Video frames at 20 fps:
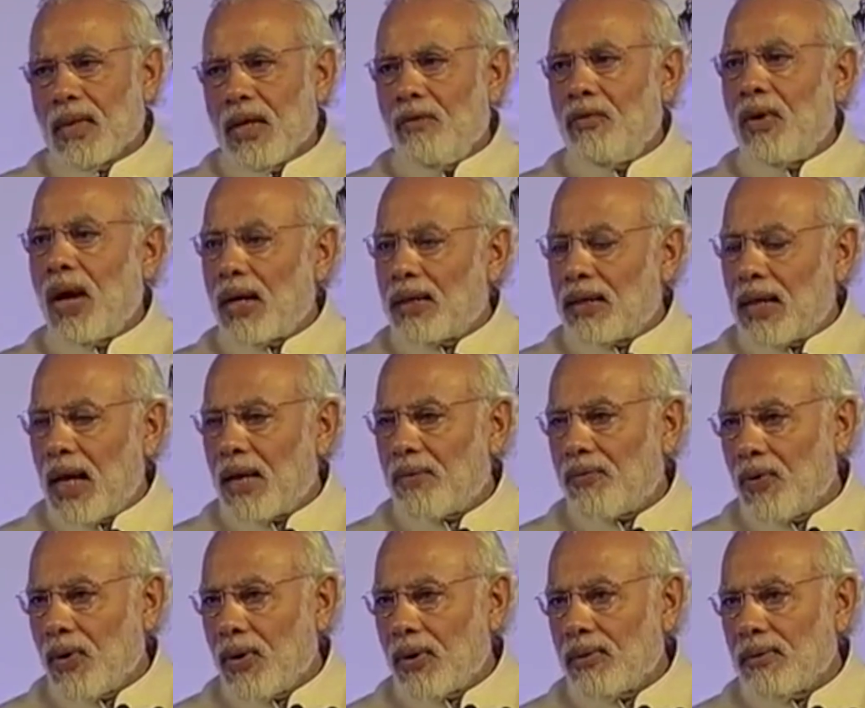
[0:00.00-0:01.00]
We are
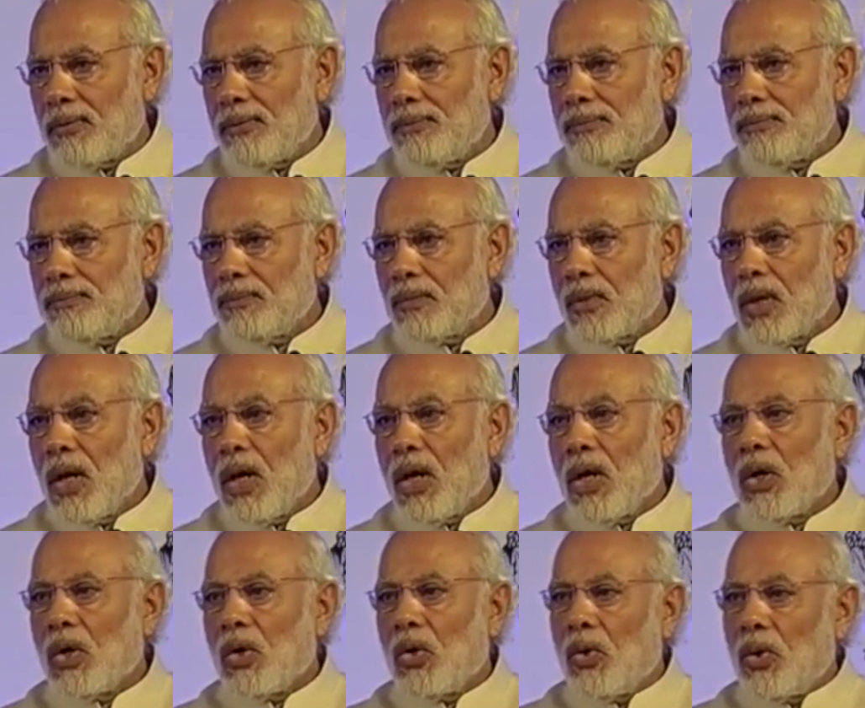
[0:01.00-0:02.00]
therefore
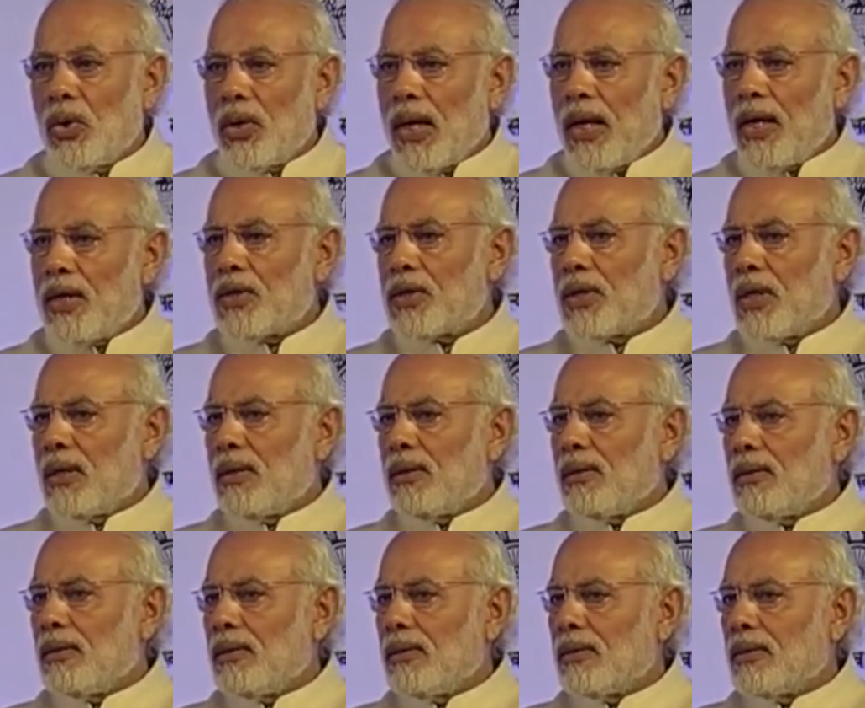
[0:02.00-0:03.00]
good
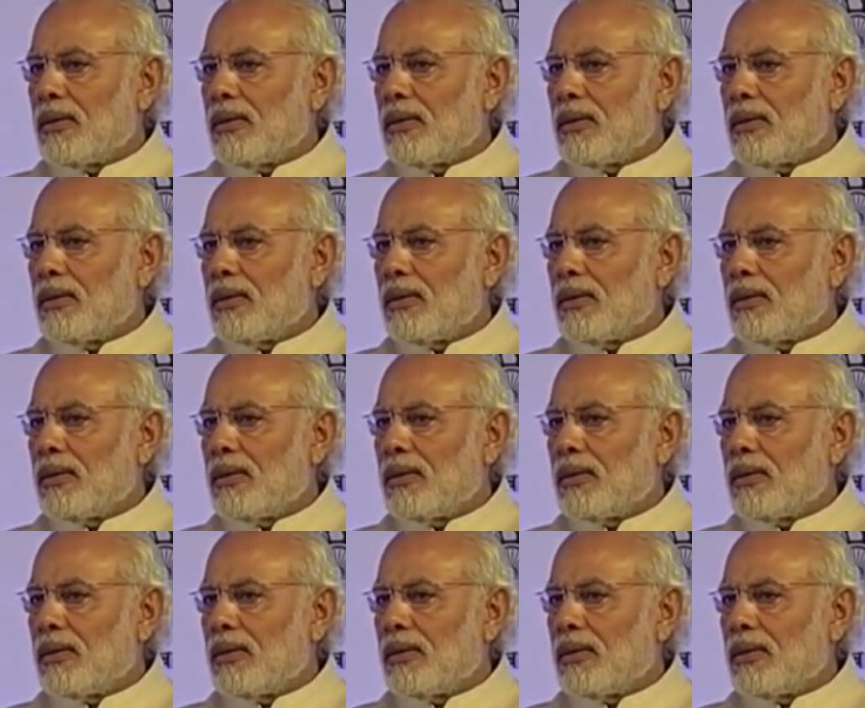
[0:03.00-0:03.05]
Asian